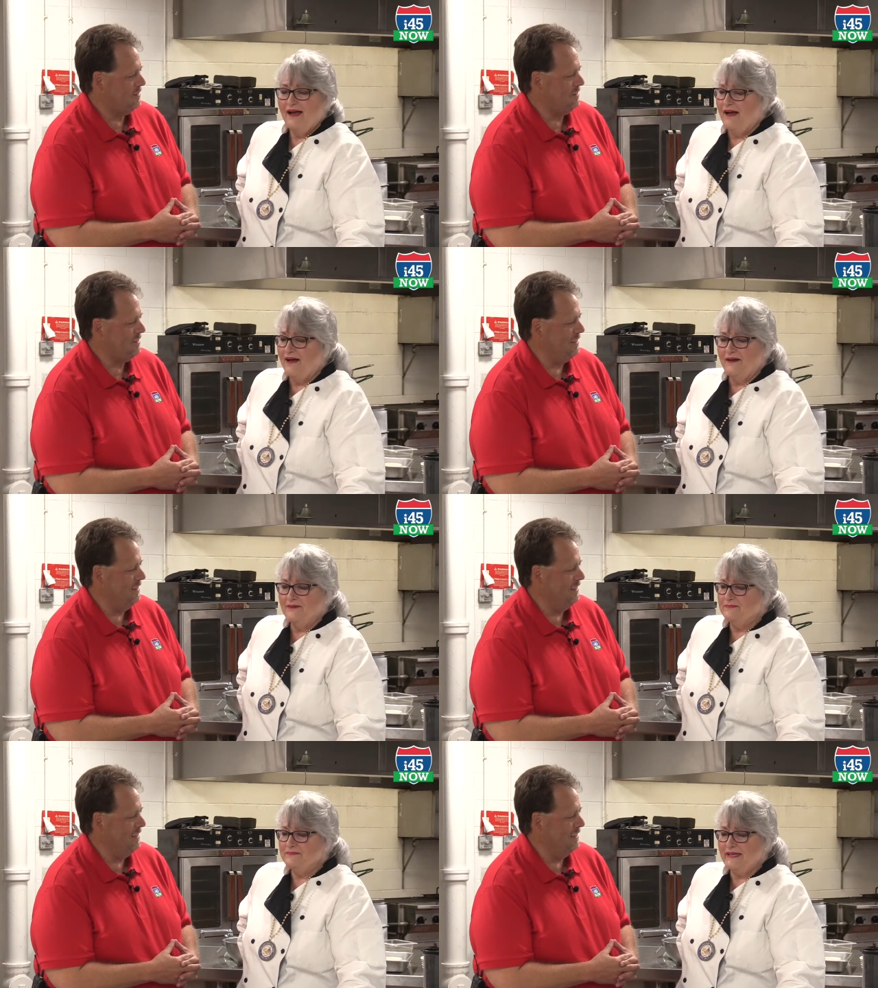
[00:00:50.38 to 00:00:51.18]

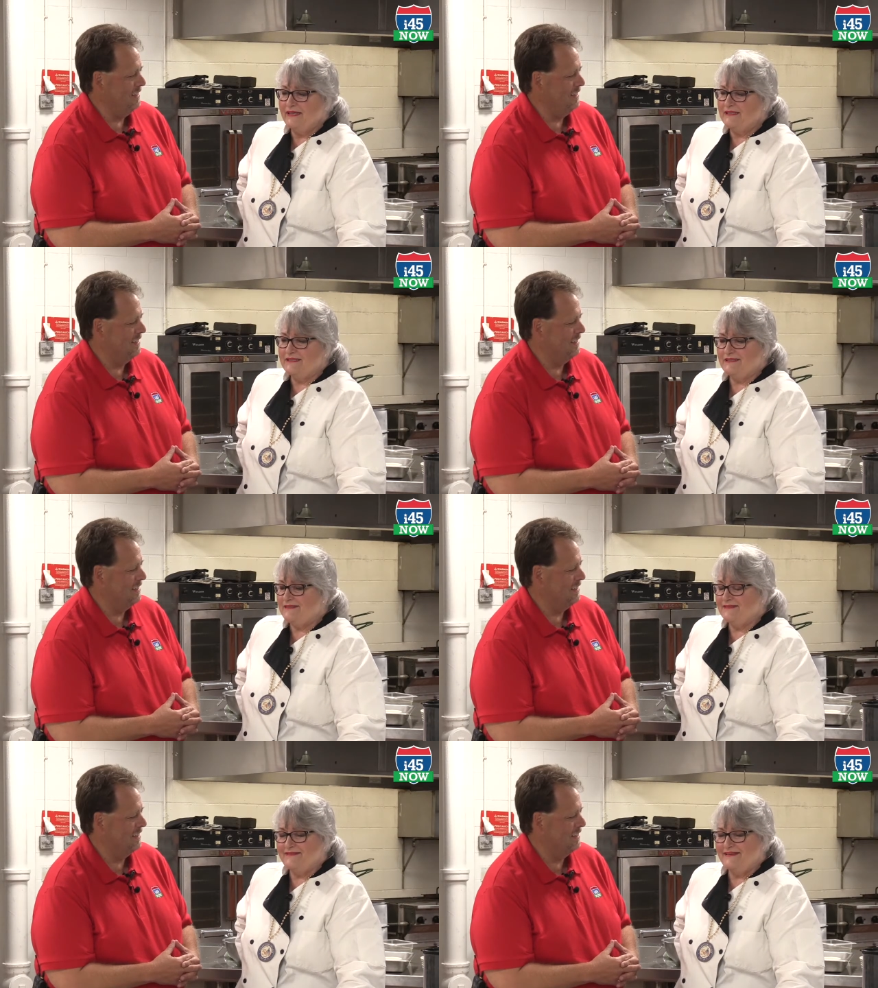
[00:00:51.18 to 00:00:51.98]
Speaker 1: Um,
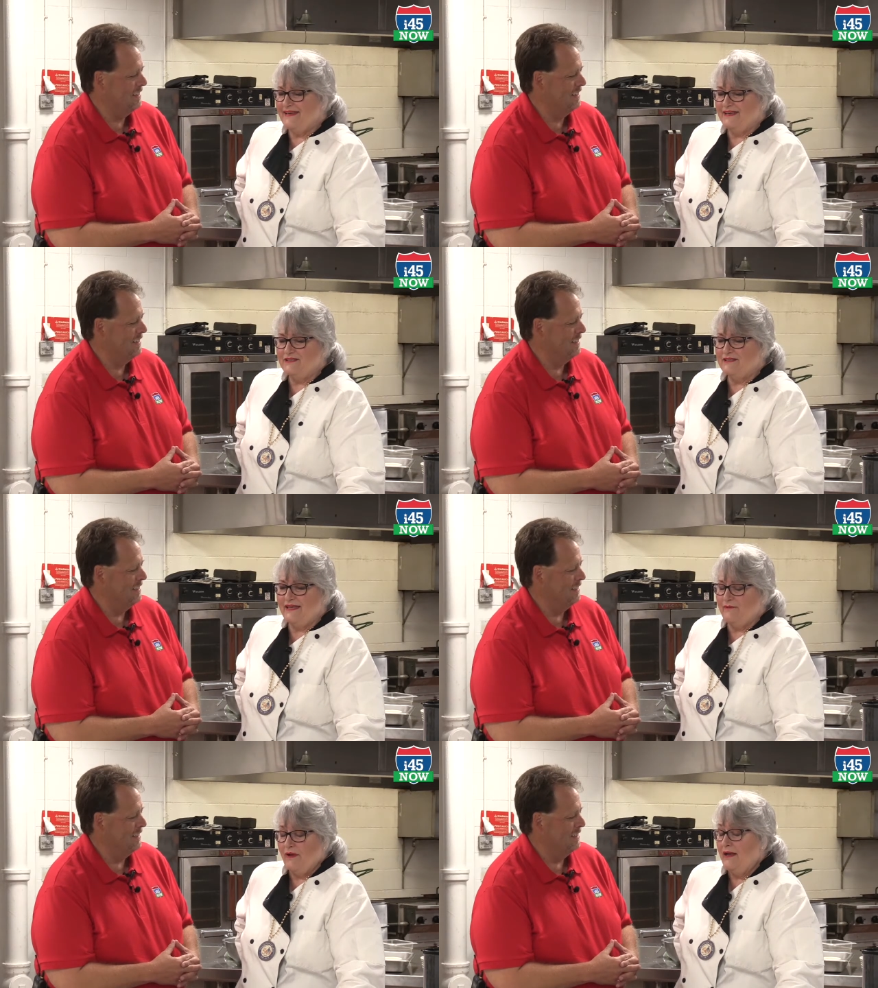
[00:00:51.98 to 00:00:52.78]
it's it's
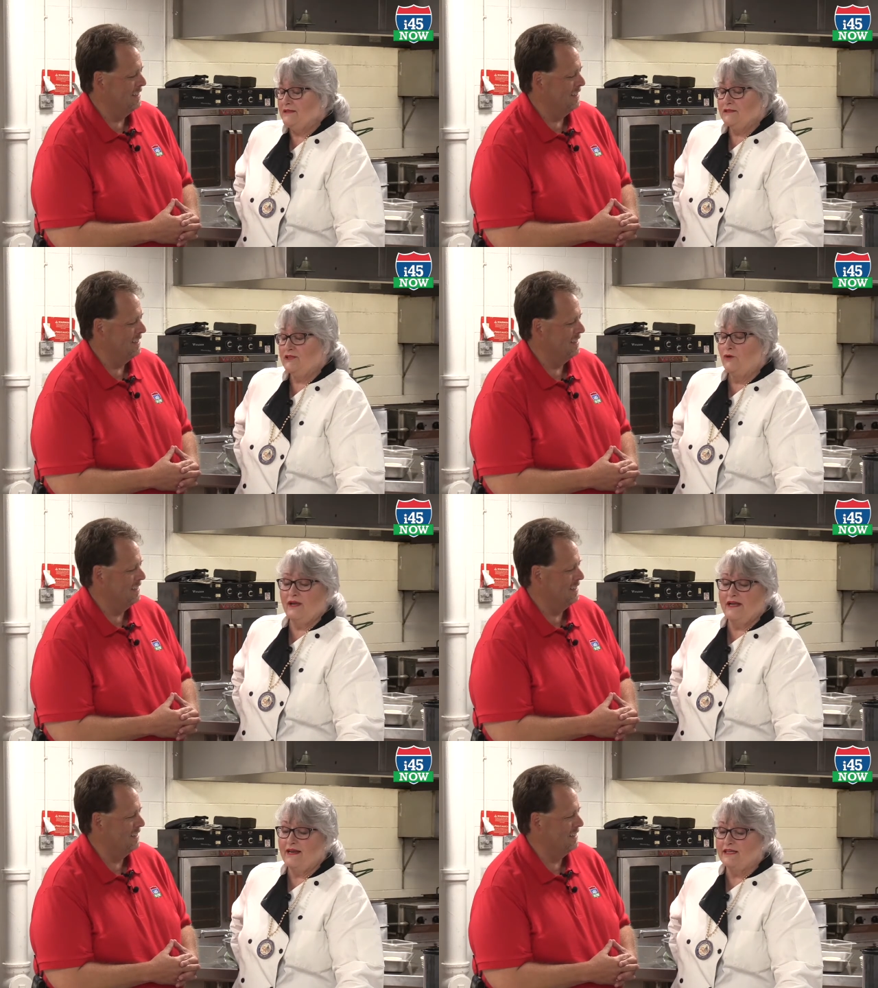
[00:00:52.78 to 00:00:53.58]
it, uh,
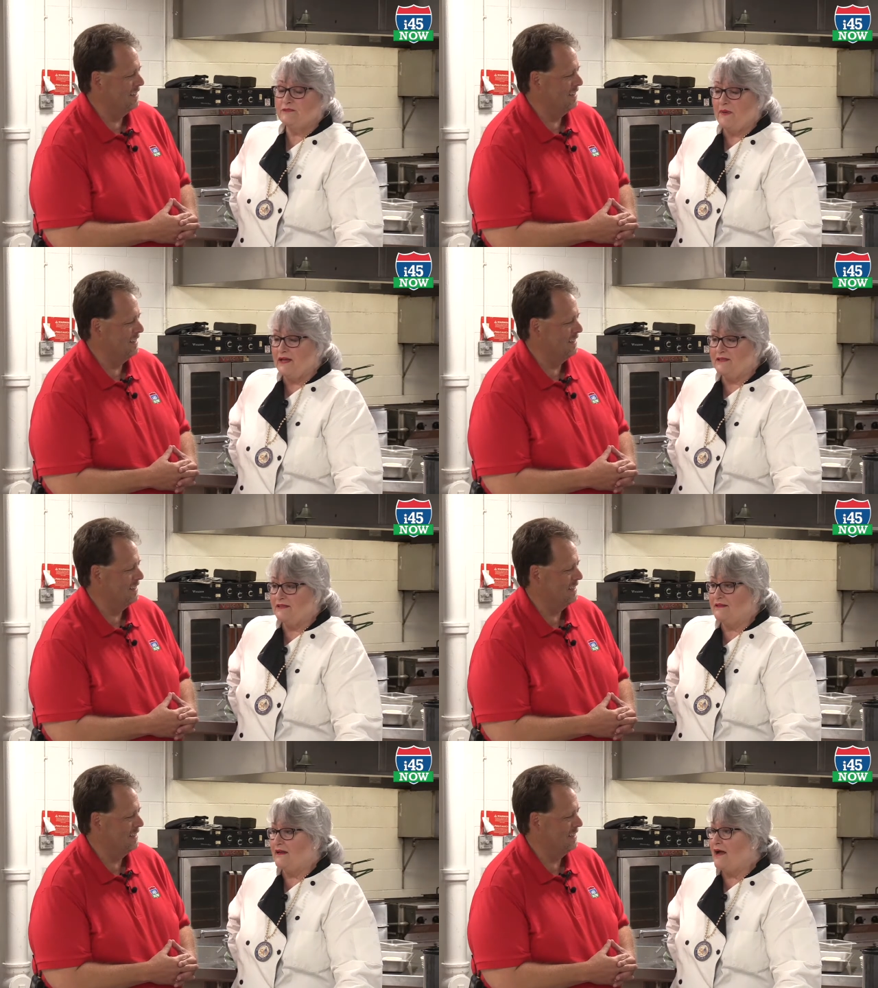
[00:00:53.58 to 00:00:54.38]
totally
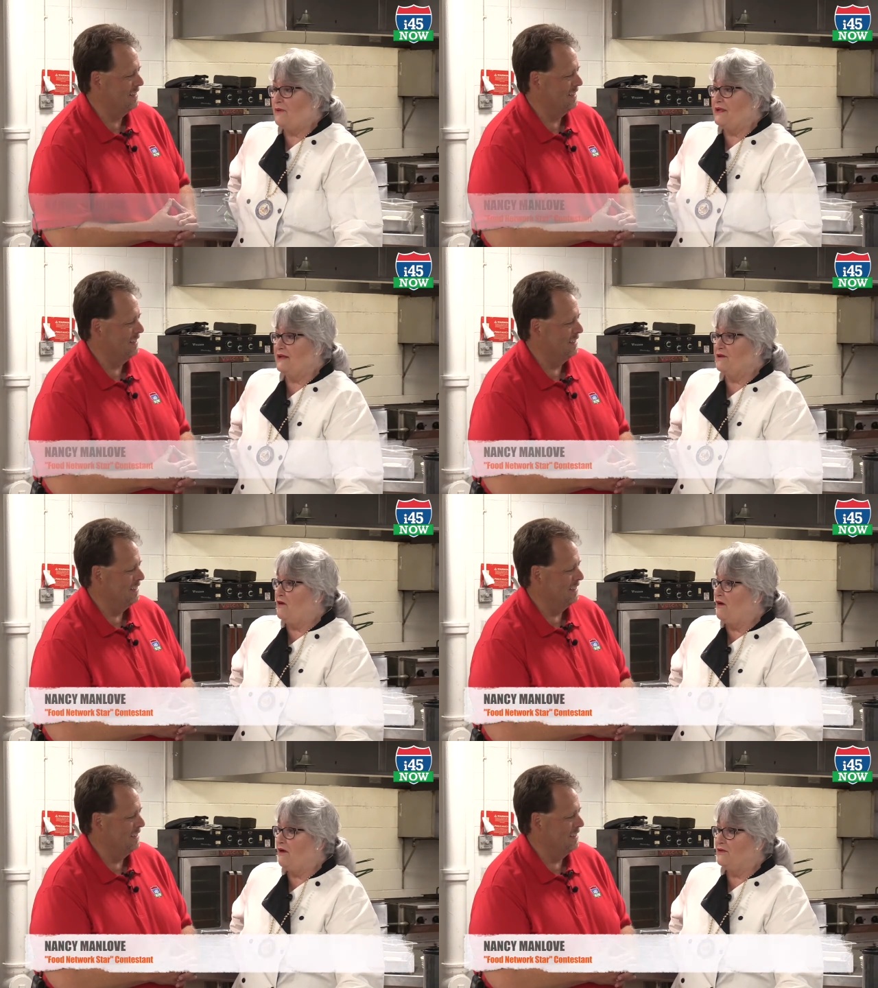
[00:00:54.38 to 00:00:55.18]
unexpected that I would get
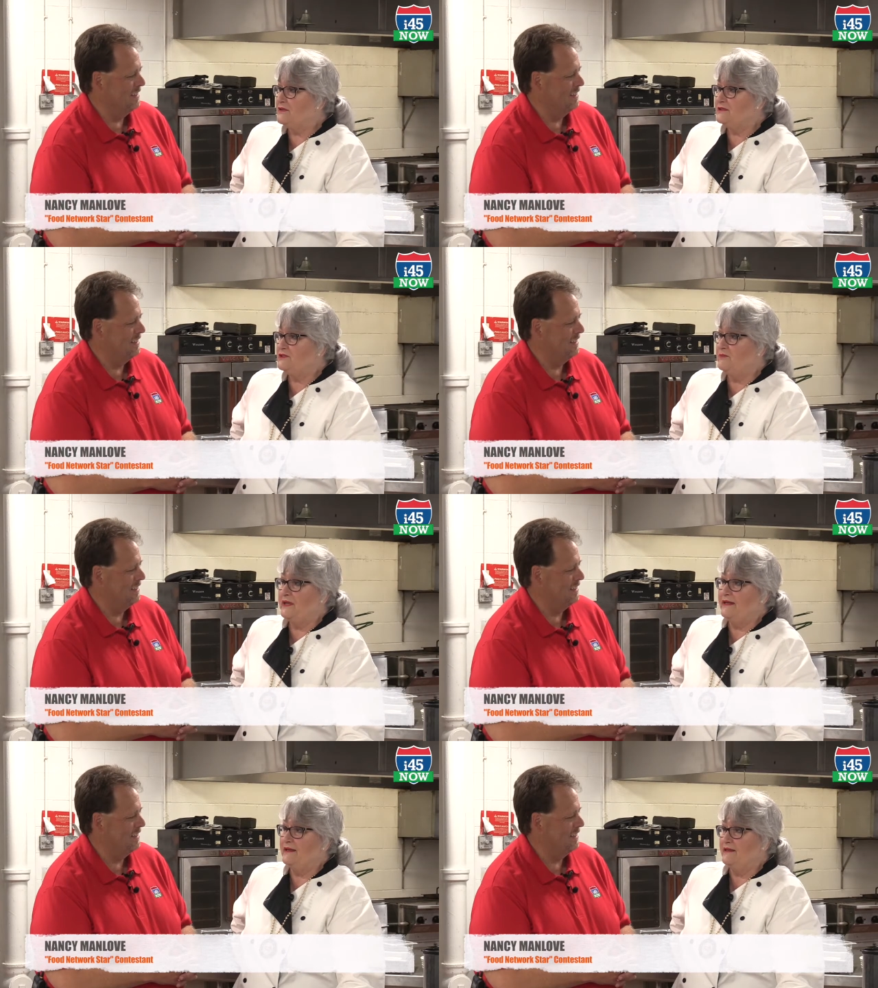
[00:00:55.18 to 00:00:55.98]
called to
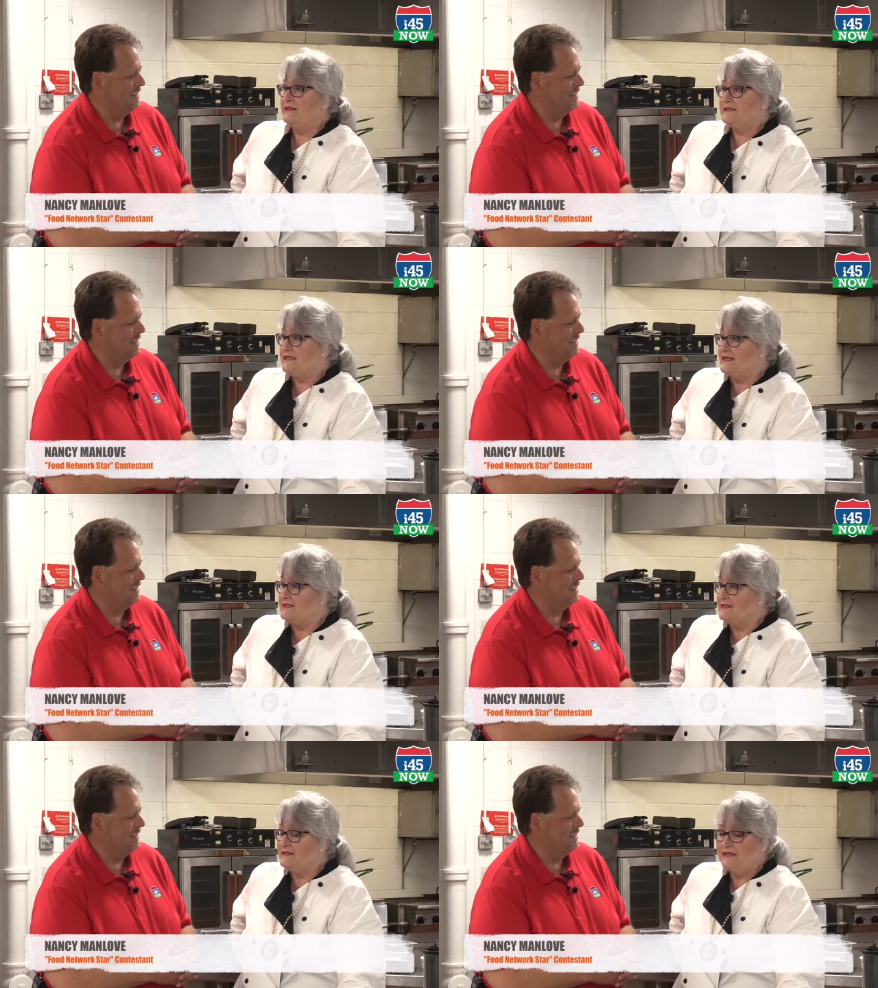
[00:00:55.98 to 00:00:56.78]
be in this
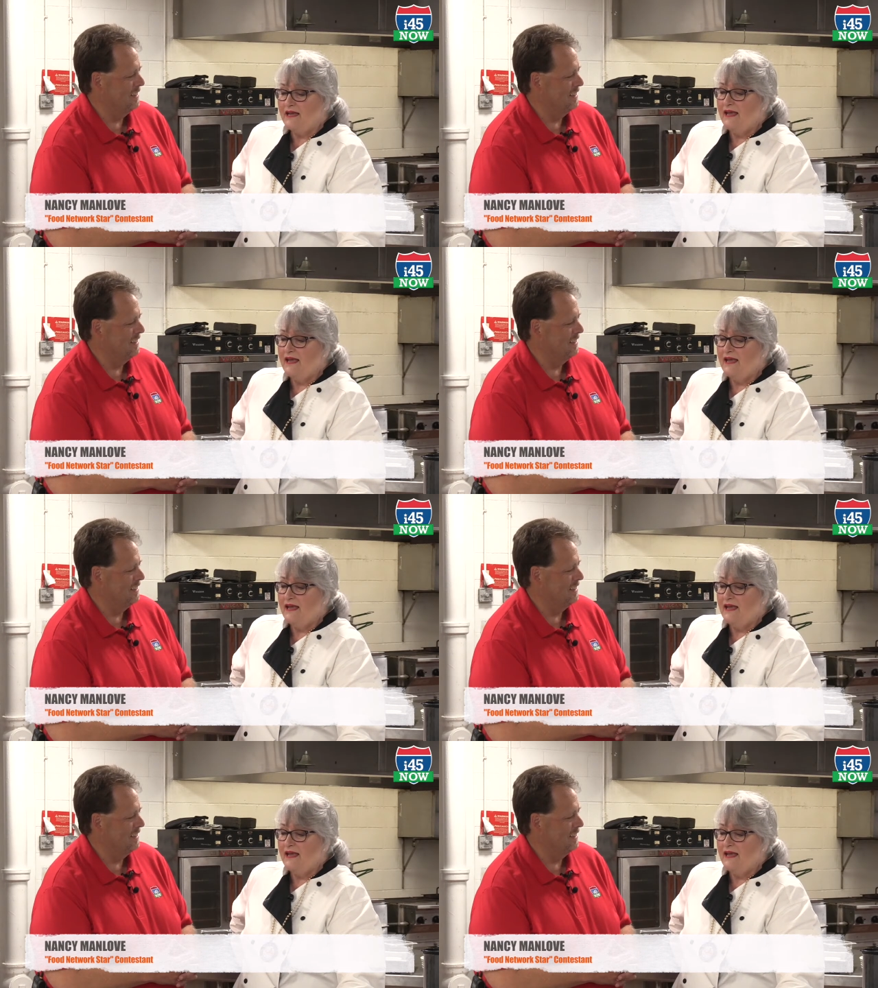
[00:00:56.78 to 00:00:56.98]
season.